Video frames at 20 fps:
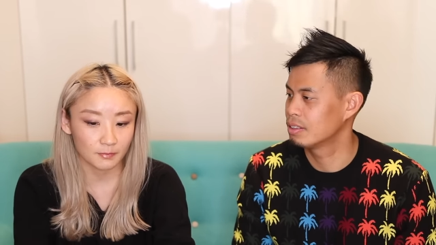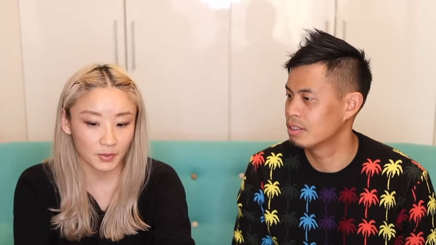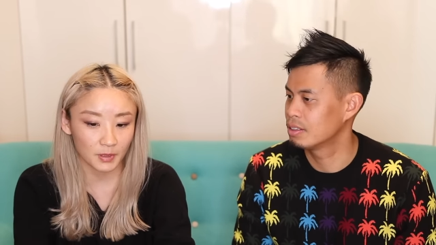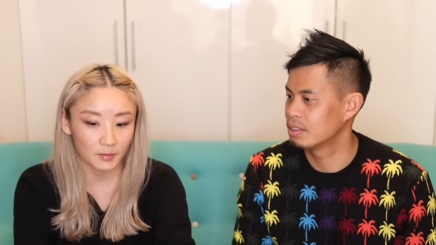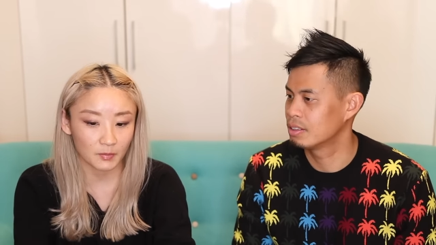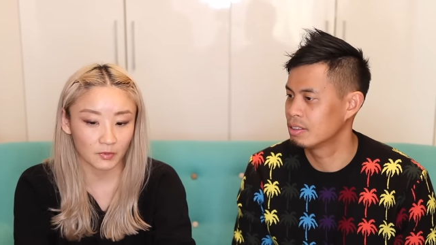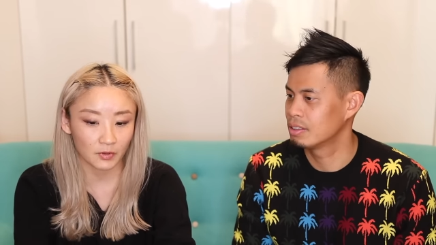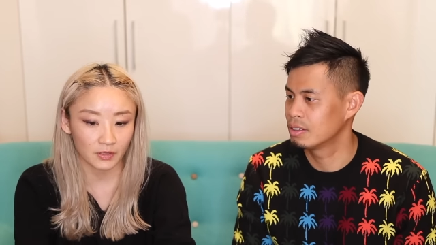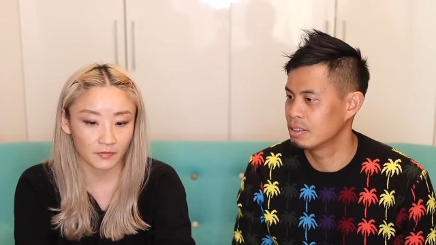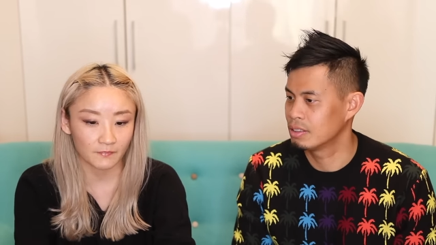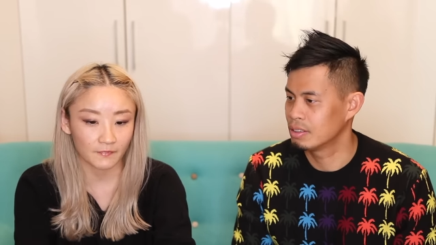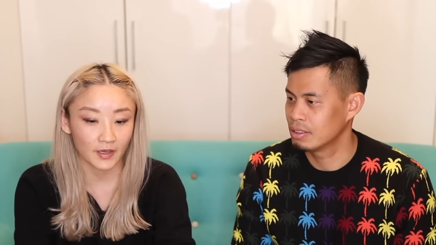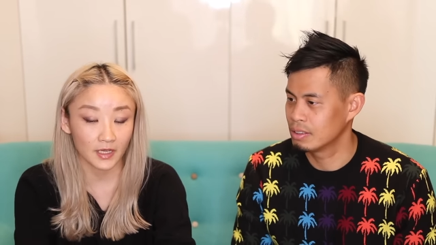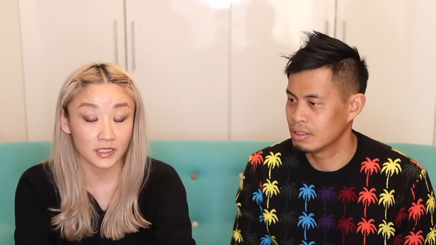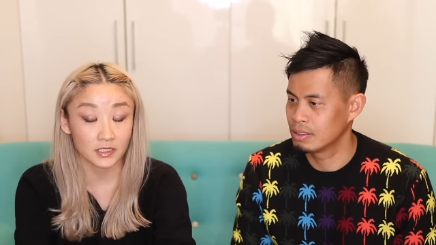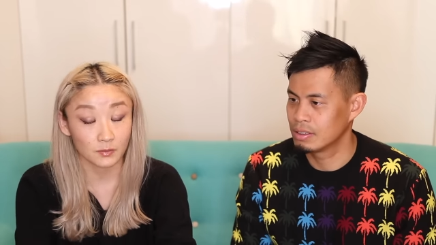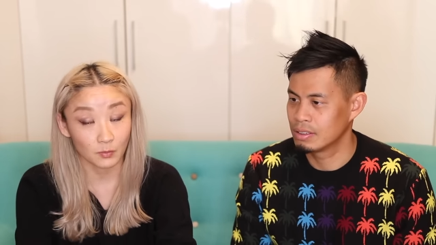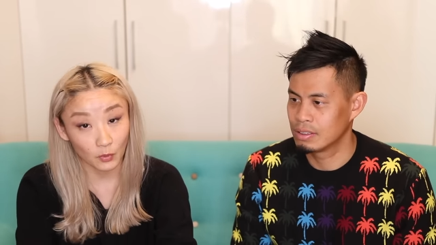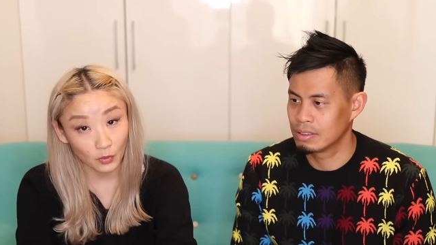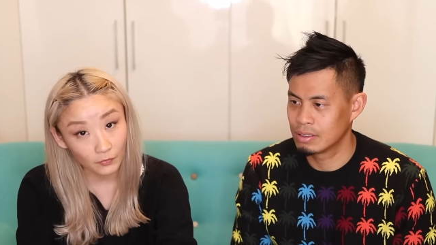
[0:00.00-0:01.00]
Speaker 1: people
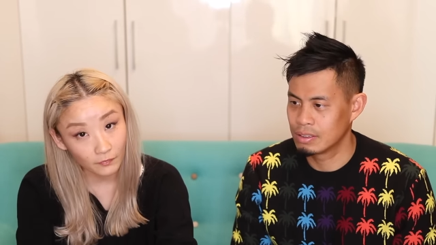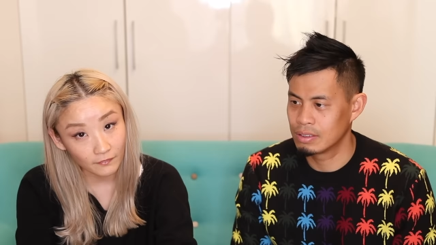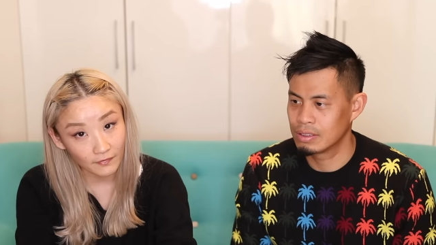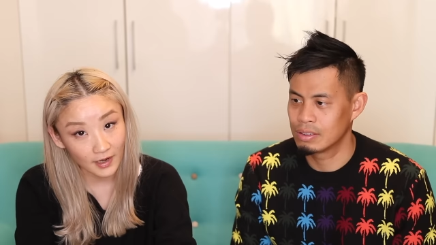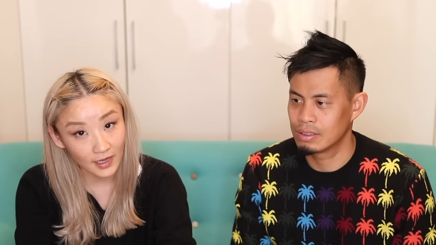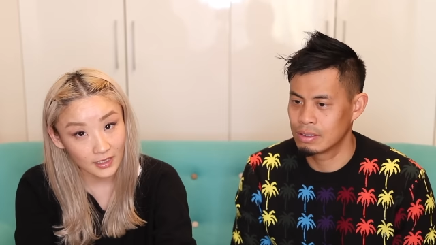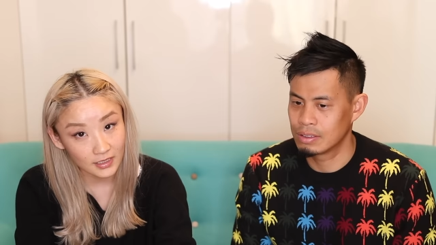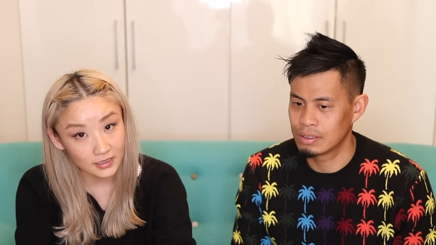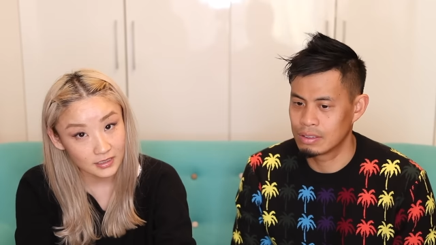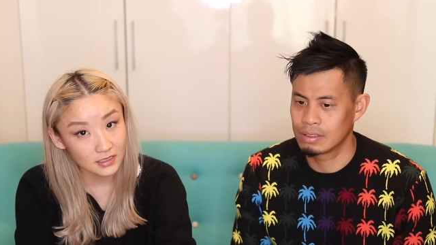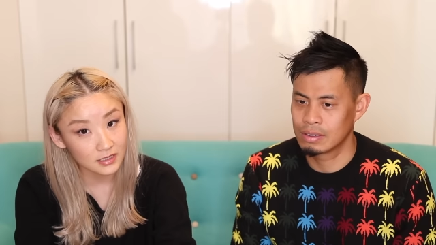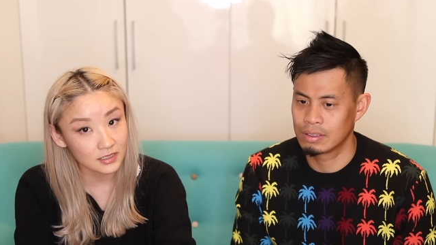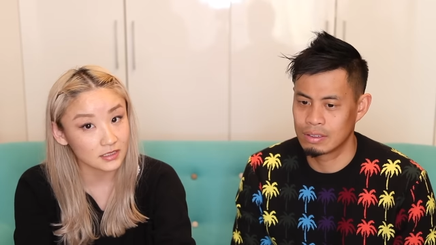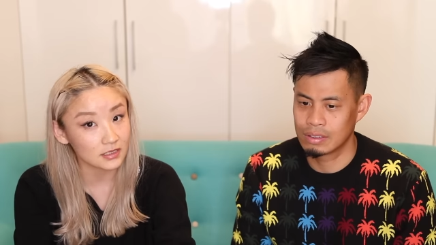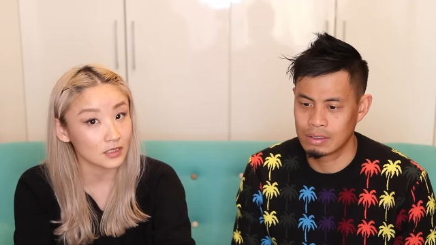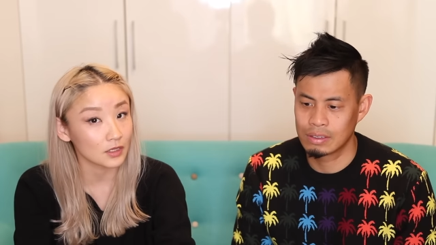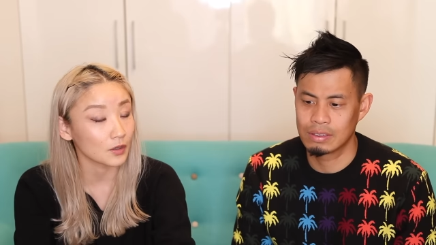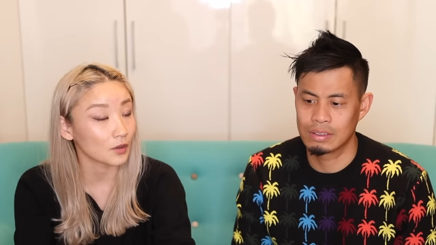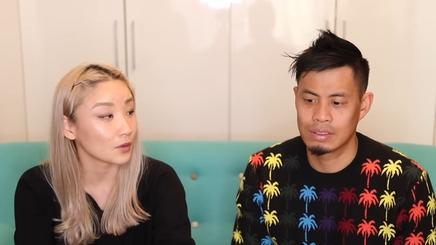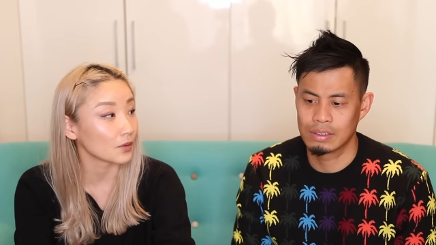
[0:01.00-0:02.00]
invite more friends,
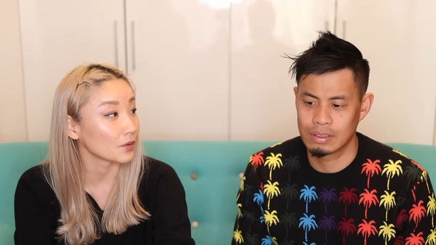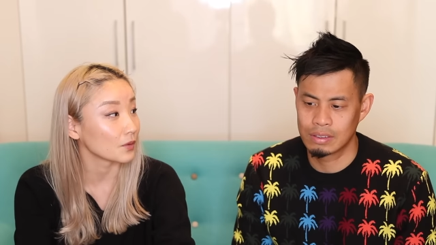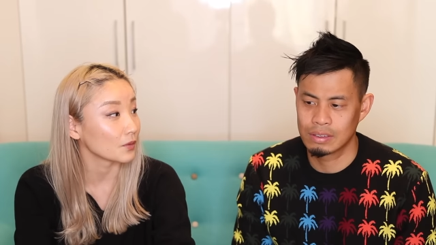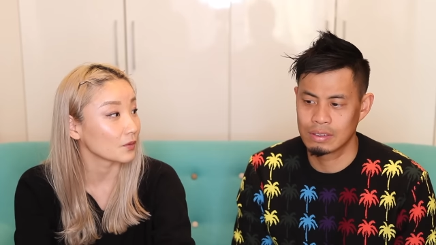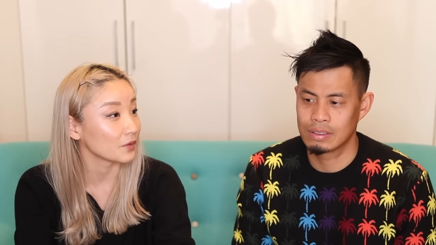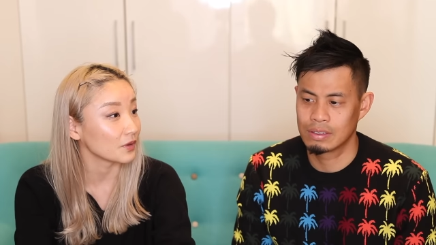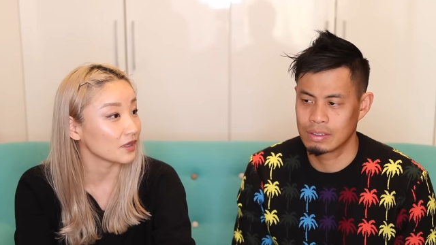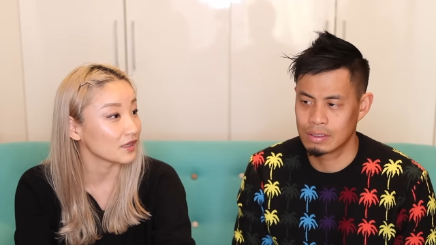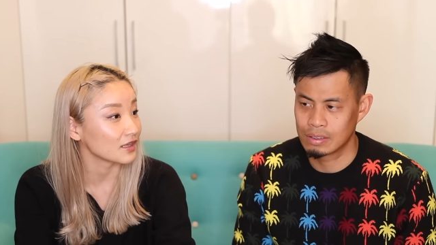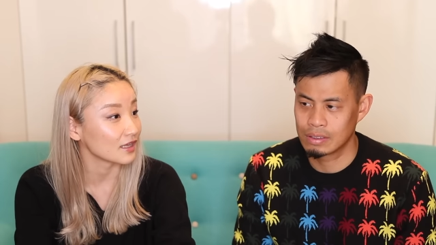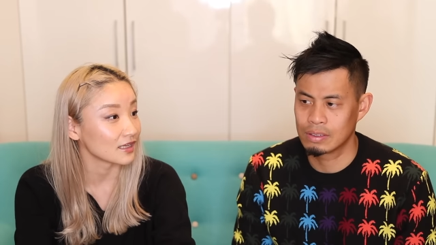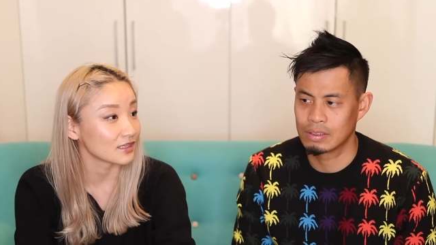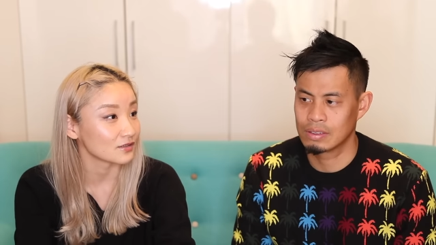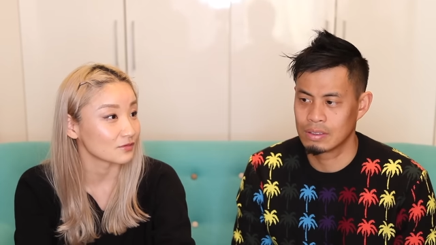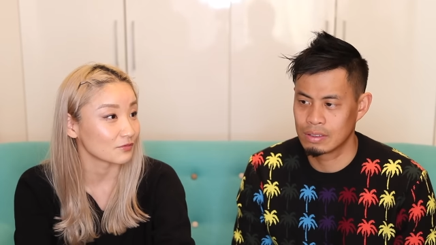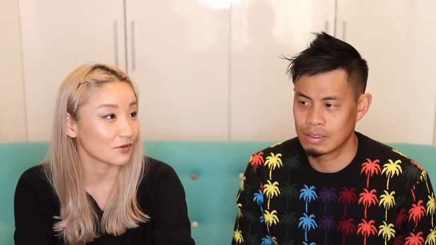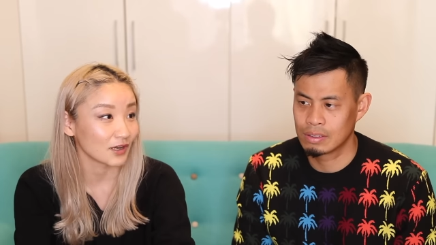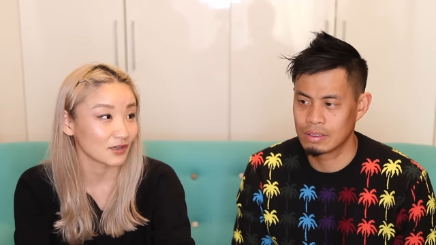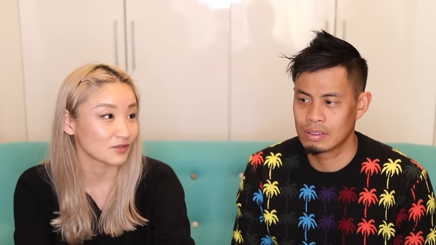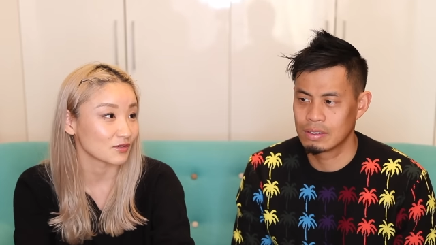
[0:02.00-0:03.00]
so it
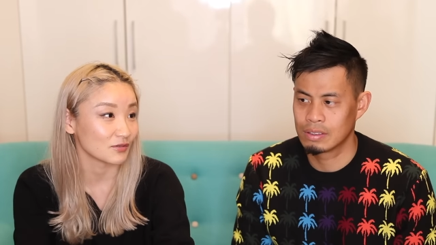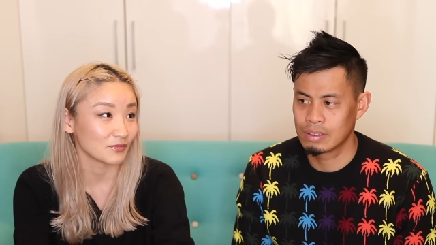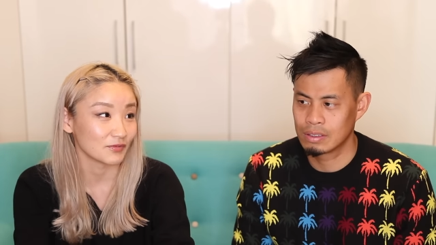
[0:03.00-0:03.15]
doesn't actually